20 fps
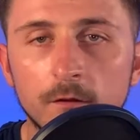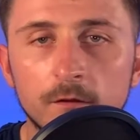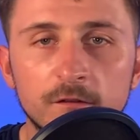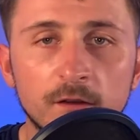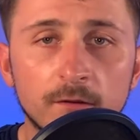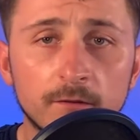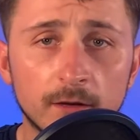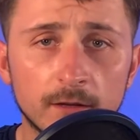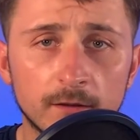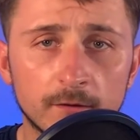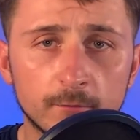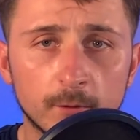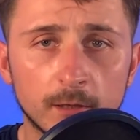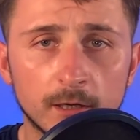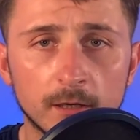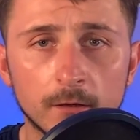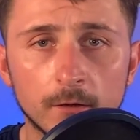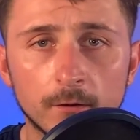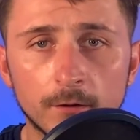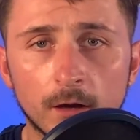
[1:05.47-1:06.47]
Stuff like this will
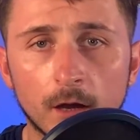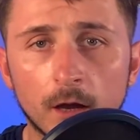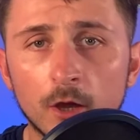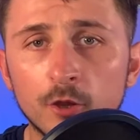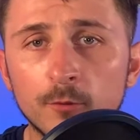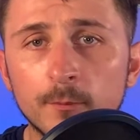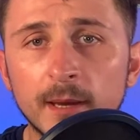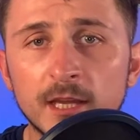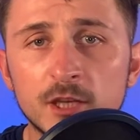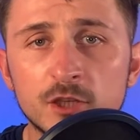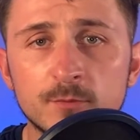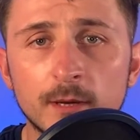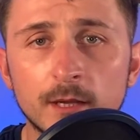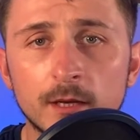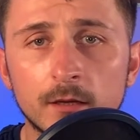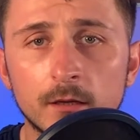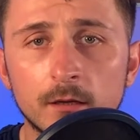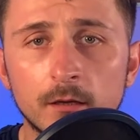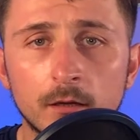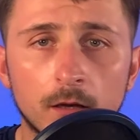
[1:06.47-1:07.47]
include our homepage
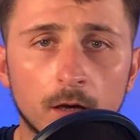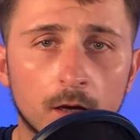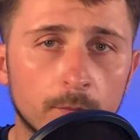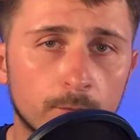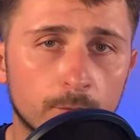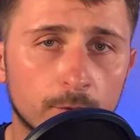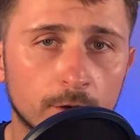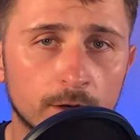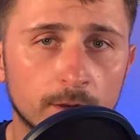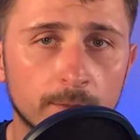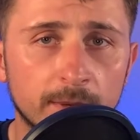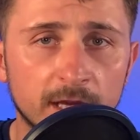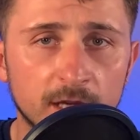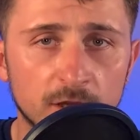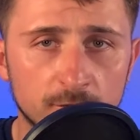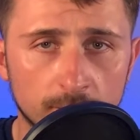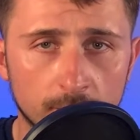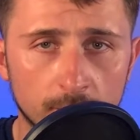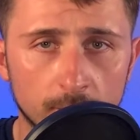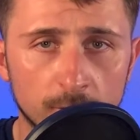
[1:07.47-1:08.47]
banner, our product page
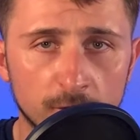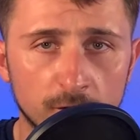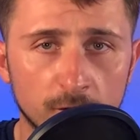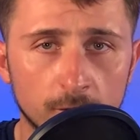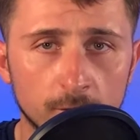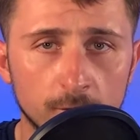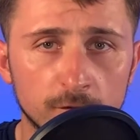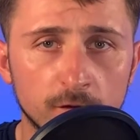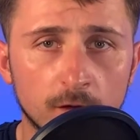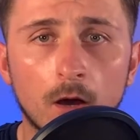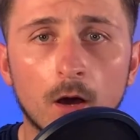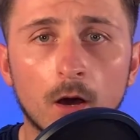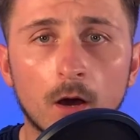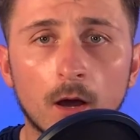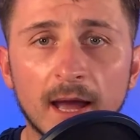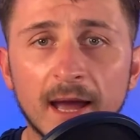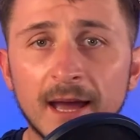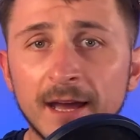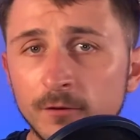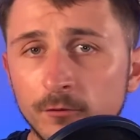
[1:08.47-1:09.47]
photos, our
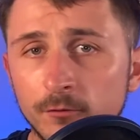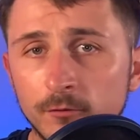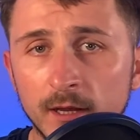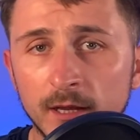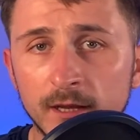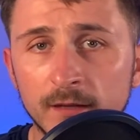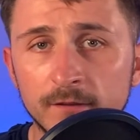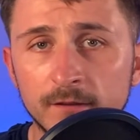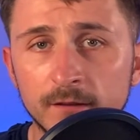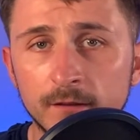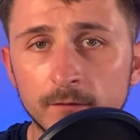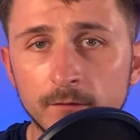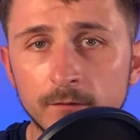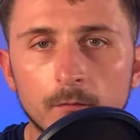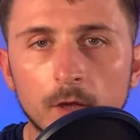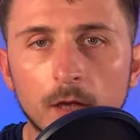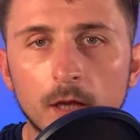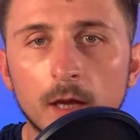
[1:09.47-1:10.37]
ad creative,